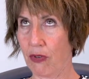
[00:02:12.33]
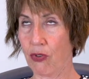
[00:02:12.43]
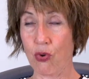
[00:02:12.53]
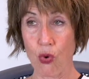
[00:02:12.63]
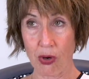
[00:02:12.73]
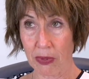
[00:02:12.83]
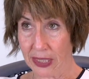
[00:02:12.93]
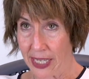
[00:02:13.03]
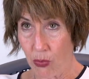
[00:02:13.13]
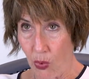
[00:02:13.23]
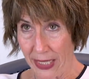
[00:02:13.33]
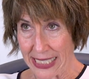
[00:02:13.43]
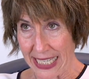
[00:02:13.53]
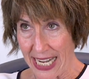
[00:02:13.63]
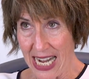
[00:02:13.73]
normally one
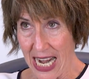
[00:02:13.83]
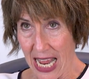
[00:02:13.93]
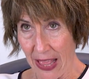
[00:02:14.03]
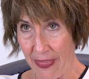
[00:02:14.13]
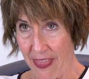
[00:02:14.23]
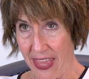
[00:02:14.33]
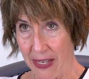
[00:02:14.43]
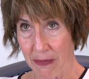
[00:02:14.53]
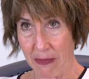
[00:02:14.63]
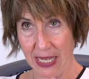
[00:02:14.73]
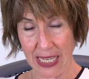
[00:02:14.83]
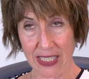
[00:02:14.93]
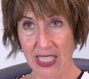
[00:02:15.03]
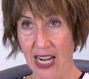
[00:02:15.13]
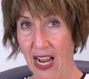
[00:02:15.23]
day and then began
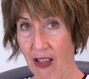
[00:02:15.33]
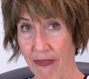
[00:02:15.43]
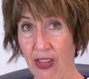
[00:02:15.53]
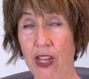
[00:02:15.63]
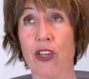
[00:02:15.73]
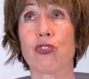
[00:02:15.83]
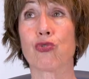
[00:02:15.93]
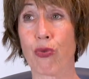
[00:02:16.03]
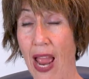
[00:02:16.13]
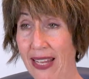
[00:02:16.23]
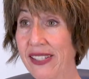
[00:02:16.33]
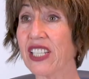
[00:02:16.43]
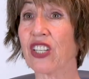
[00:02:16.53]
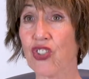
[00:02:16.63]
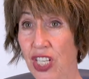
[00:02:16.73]
to have
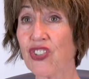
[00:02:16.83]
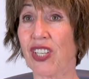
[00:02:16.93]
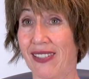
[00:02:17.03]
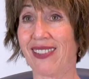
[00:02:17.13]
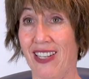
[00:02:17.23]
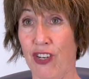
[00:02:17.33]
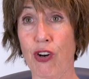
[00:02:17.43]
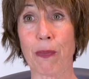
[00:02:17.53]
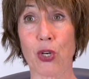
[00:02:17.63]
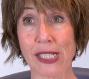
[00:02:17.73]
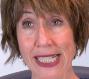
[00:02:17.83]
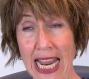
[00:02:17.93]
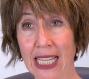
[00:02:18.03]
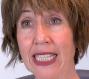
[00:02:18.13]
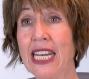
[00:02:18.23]
drastic changes in her
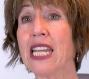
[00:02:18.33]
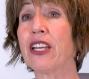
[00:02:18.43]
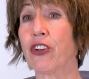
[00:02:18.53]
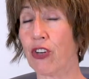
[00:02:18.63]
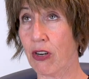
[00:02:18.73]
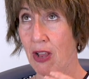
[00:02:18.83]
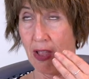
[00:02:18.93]
personality and her